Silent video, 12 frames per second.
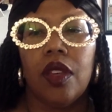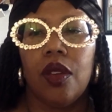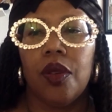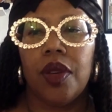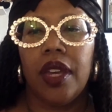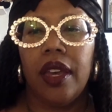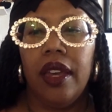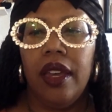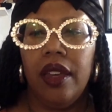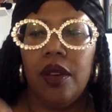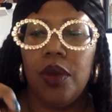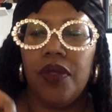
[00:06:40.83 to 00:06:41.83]
Okay,
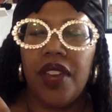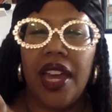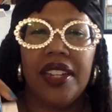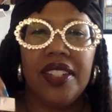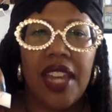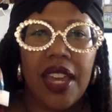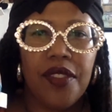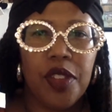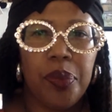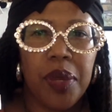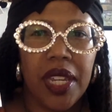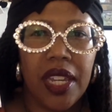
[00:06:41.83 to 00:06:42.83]
we've got David
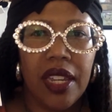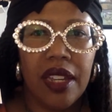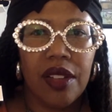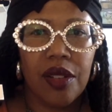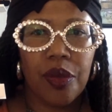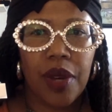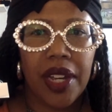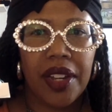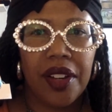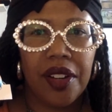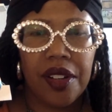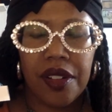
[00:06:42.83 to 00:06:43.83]
P. right
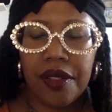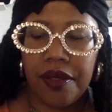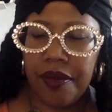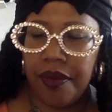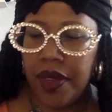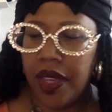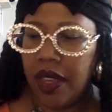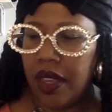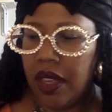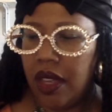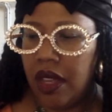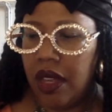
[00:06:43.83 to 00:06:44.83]
here.
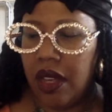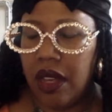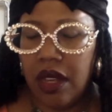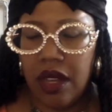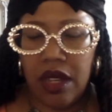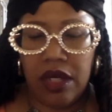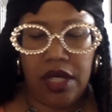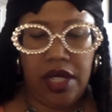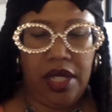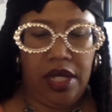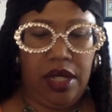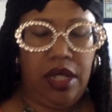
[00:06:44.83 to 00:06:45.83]
And let's
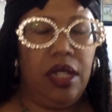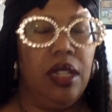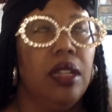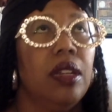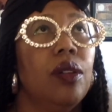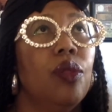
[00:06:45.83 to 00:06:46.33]
see.